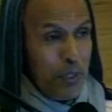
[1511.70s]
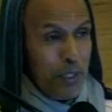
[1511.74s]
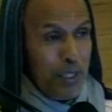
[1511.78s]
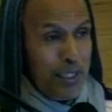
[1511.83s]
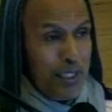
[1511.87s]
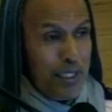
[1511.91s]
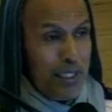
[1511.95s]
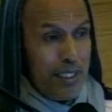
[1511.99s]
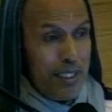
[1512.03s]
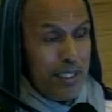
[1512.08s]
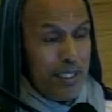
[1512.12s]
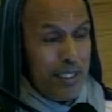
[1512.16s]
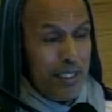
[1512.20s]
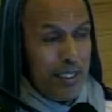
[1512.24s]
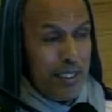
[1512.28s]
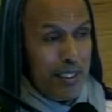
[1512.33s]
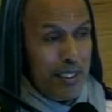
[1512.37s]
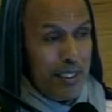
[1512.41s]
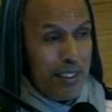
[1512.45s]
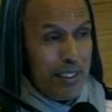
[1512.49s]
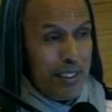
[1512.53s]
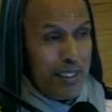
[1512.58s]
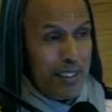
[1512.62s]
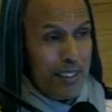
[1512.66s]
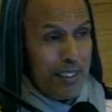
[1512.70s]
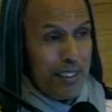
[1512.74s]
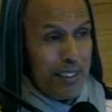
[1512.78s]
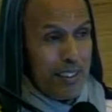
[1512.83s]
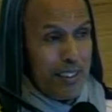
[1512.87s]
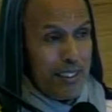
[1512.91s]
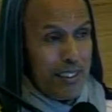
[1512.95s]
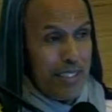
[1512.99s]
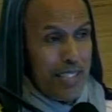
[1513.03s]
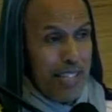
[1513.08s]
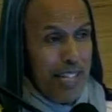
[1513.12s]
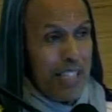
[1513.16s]
with
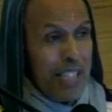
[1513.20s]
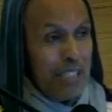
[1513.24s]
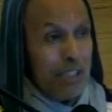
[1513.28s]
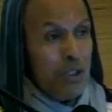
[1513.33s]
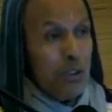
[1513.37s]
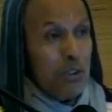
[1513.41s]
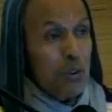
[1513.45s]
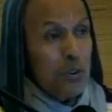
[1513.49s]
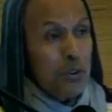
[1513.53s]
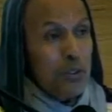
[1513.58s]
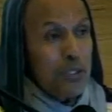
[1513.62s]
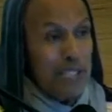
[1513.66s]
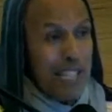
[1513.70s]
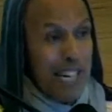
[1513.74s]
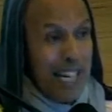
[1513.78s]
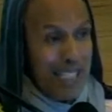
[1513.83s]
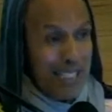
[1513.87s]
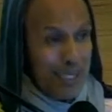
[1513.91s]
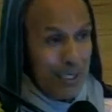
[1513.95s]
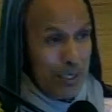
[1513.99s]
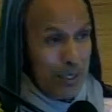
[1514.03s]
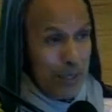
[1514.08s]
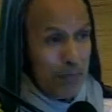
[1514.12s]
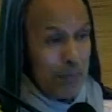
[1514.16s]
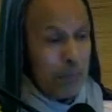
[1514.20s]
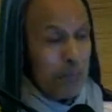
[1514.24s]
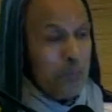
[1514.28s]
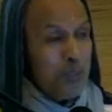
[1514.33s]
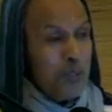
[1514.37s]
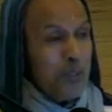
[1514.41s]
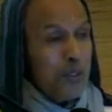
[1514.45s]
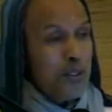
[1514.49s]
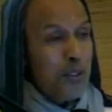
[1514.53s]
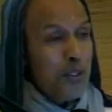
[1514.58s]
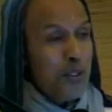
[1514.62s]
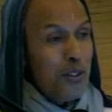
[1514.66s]
the
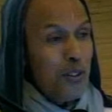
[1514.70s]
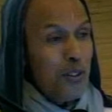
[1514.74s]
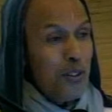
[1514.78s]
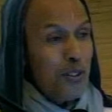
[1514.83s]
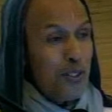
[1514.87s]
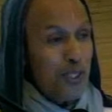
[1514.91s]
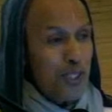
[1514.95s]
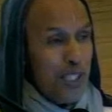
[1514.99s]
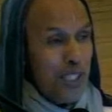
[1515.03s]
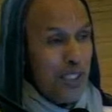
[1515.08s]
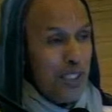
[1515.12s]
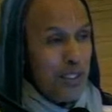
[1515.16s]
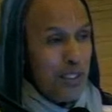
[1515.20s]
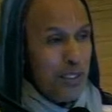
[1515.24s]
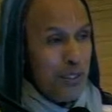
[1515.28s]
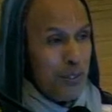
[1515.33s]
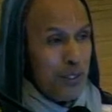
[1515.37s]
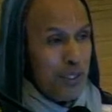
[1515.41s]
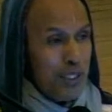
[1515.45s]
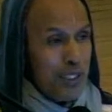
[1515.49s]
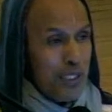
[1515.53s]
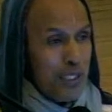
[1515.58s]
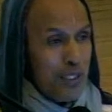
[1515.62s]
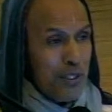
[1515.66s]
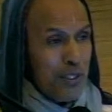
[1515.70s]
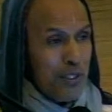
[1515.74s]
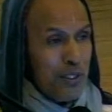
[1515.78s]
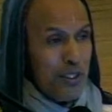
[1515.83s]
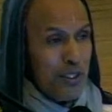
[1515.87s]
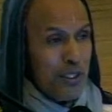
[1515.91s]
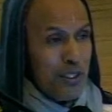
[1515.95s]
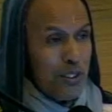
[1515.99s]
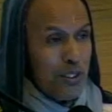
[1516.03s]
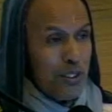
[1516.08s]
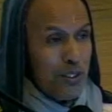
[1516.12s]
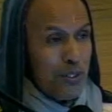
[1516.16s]
enthusiasm of sharing Krishna
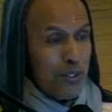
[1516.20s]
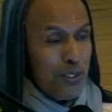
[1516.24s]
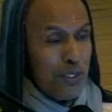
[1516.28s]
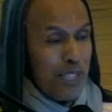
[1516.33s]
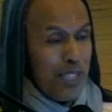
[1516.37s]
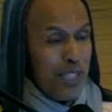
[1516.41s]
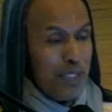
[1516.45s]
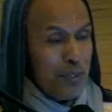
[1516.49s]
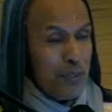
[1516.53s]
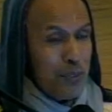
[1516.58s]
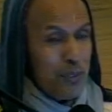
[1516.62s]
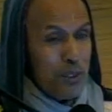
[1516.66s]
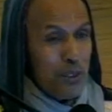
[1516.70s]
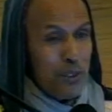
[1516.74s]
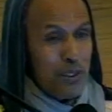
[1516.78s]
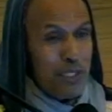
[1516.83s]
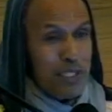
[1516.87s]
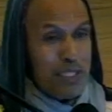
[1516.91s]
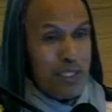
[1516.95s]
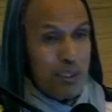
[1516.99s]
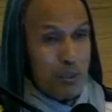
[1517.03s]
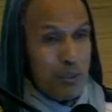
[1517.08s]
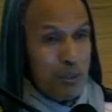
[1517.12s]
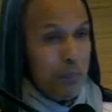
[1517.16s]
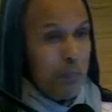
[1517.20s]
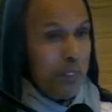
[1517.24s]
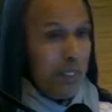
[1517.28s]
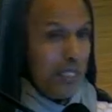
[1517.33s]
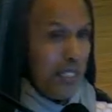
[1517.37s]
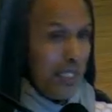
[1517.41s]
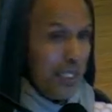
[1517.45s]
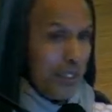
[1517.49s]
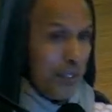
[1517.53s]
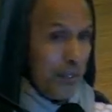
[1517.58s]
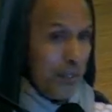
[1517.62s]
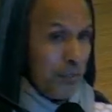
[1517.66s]
consciousness, sometimes we don't
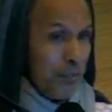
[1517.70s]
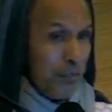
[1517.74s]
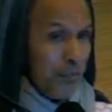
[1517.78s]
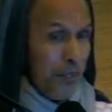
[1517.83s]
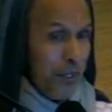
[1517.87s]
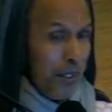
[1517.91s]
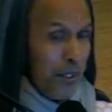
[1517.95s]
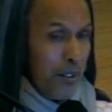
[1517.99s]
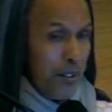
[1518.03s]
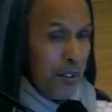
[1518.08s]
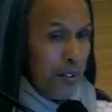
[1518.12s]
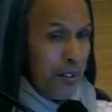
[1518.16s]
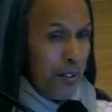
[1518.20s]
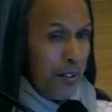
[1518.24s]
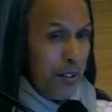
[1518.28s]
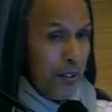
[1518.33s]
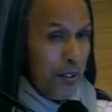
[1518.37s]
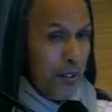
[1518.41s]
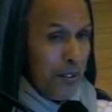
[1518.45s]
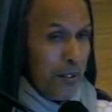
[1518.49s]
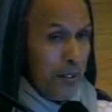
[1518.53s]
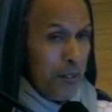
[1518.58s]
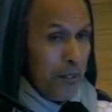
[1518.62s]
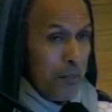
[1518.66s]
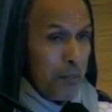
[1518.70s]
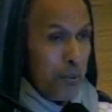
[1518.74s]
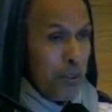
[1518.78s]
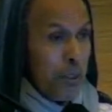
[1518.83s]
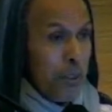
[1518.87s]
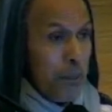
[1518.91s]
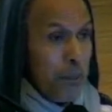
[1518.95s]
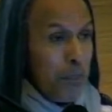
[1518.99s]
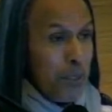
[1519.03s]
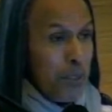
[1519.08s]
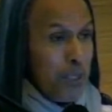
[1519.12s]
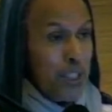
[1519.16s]
discriminate. But
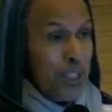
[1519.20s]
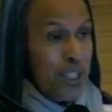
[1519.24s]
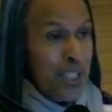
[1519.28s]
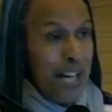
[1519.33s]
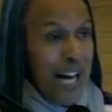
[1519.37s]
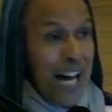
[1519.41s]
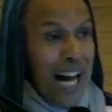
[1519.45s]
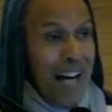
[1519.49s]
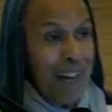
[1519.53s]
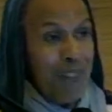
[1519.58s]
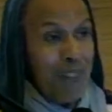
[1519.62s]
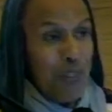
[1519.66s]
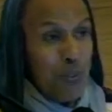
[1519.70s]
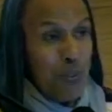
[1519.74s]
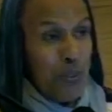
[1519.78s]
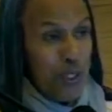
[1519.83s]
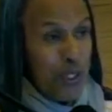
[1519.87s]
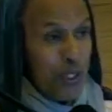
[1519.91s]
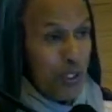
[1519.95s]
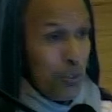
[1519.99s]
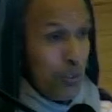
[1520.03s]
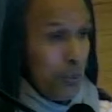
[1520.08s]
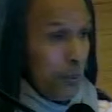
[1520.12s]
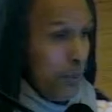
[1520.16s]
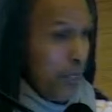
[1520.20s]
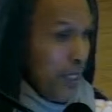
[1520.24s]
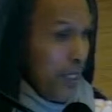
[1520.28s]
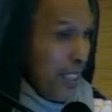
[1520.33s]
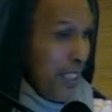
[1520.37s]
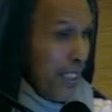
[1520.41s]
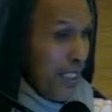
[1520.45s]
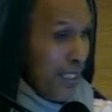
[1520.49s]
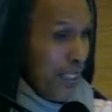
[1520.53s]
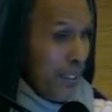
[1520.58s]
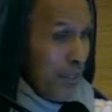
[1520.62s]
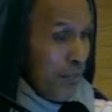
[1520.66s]
the preacher have to
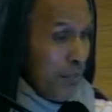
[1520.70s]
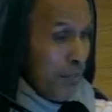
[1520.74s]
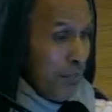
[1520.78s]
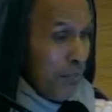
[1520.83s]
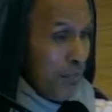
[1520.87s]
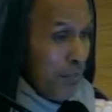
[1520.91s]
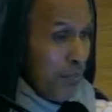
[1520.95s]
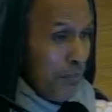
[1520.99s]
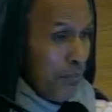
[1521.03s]
discriminate.